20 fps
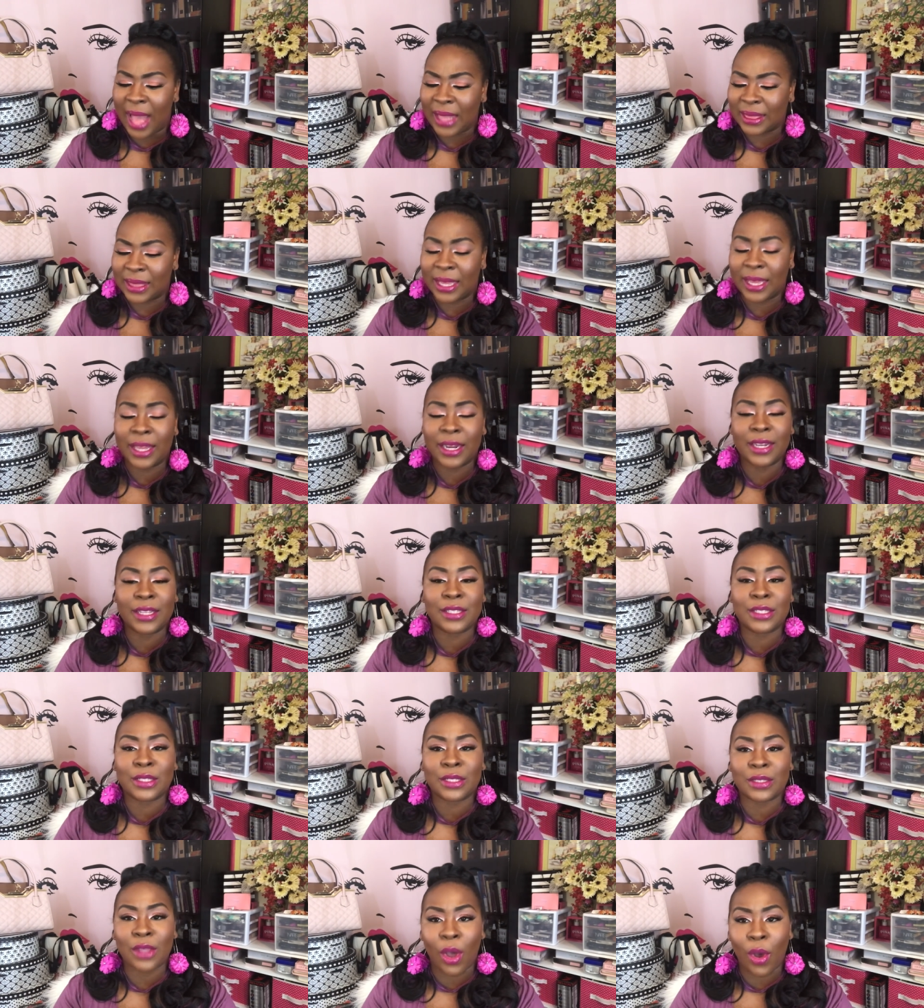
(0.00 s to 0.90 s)
I think it
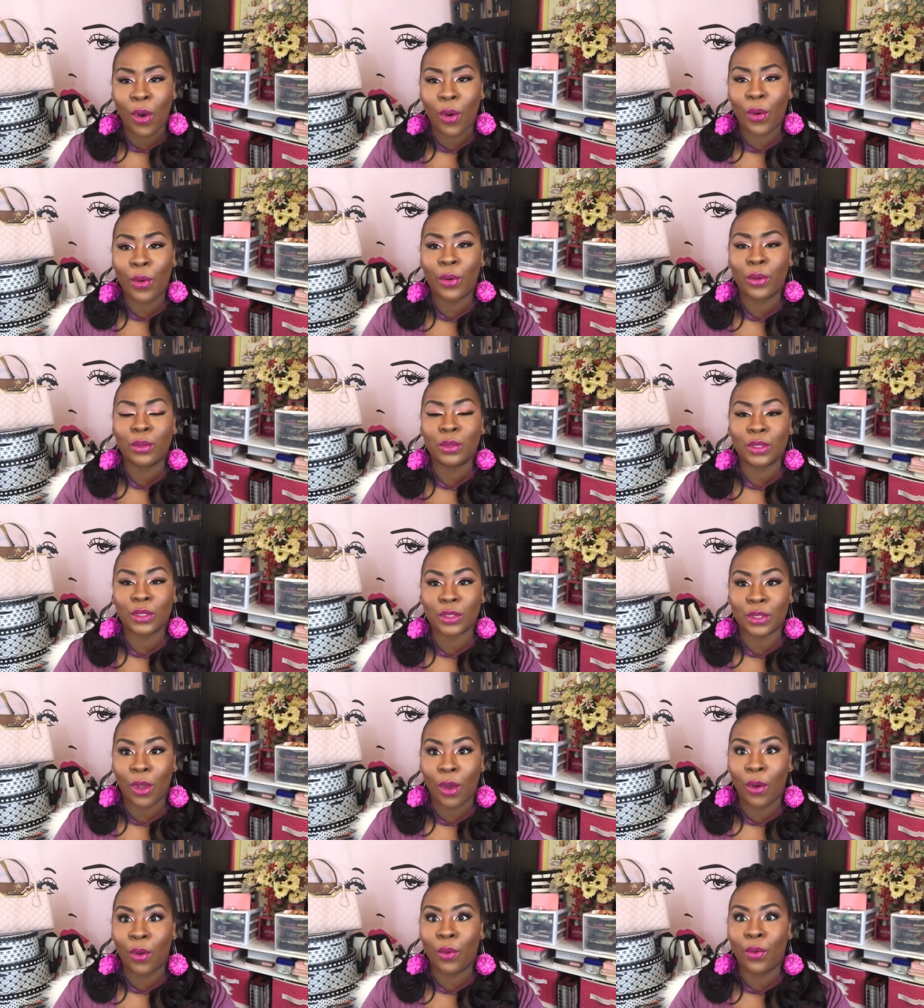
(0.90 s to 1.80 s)
is so,
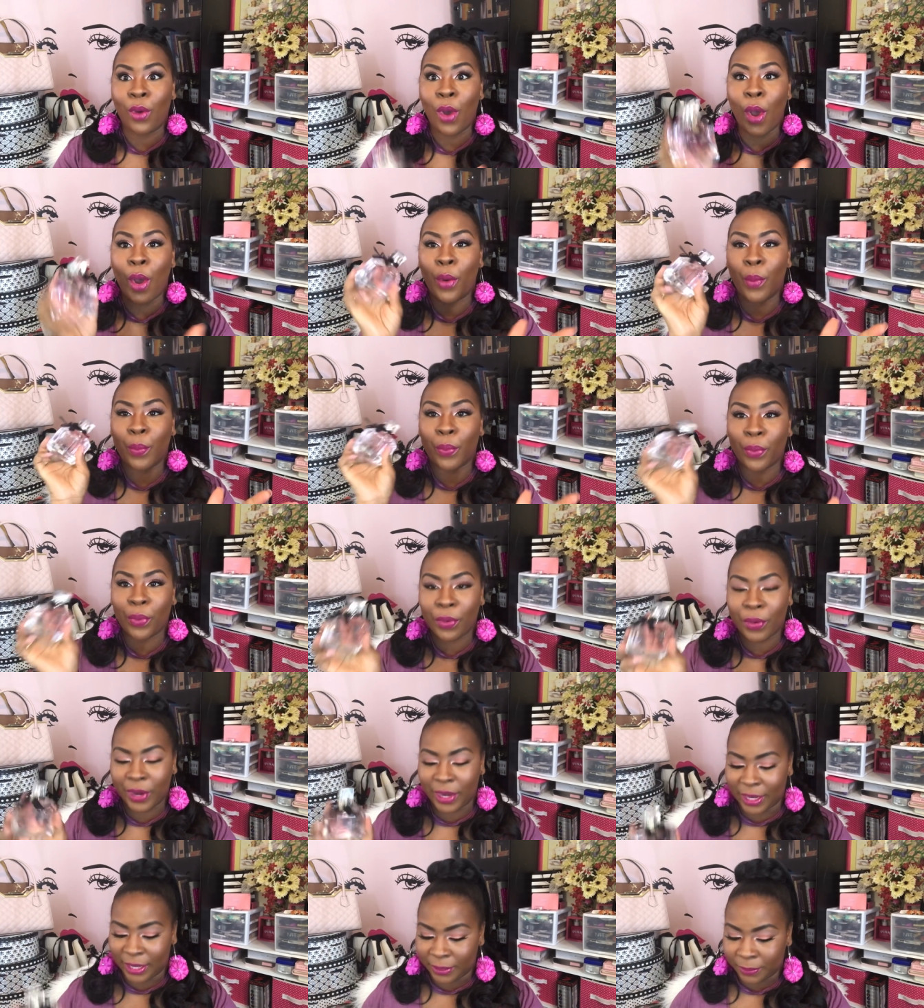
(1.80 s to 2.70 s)
so
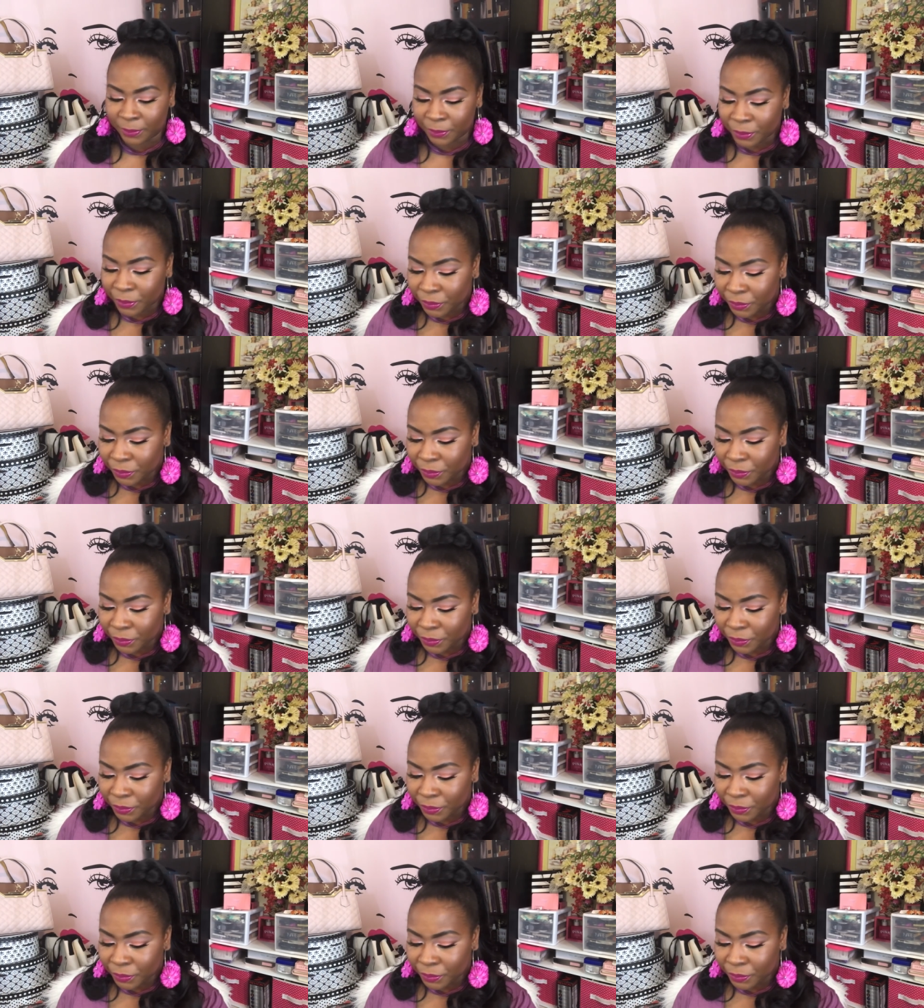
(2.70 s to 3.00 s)
pretty.